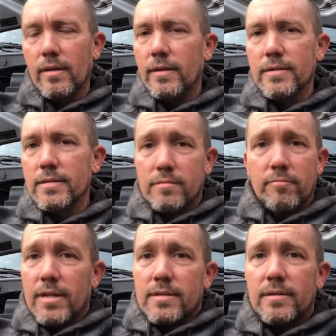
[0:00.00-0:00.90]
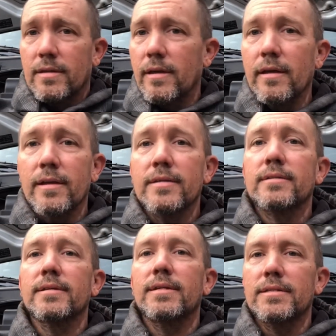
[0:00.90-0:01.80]
it's that's uh,
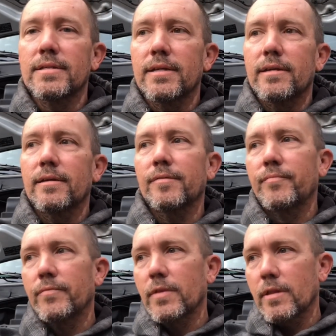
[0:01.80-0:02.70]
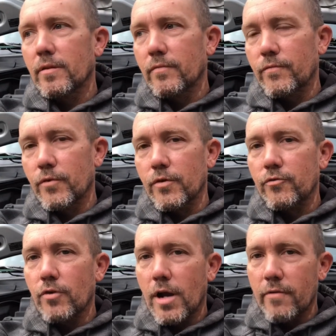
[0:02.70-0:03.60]
it's easily for a
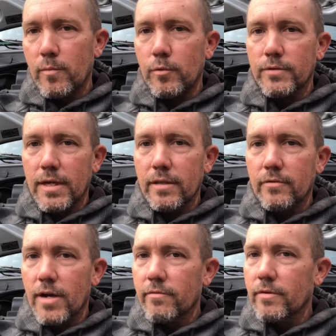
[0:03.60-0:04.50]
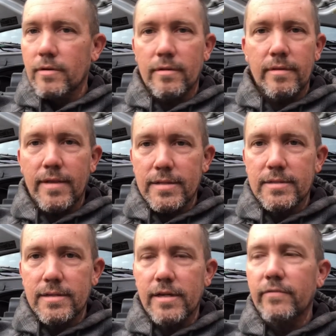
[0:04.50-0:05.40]
drivable daily driver. That's
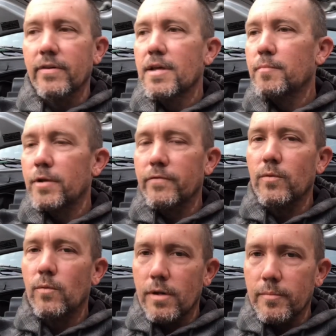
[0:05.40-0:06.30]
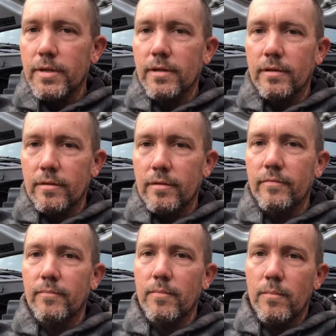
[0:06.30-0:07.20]
enough. But if you want to be
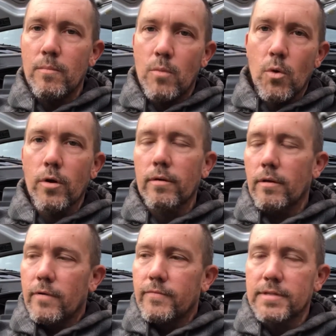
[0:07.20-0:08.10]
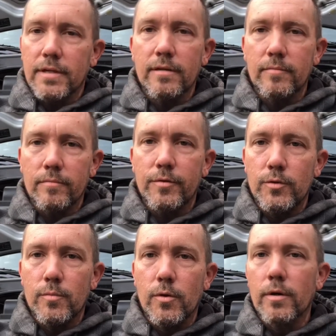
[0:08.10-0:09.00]
more, obviously, do
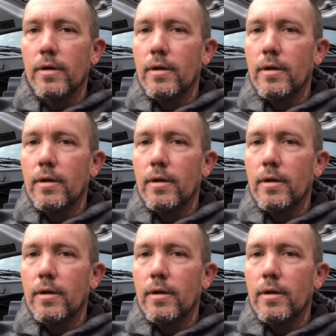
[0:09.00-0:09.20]
more.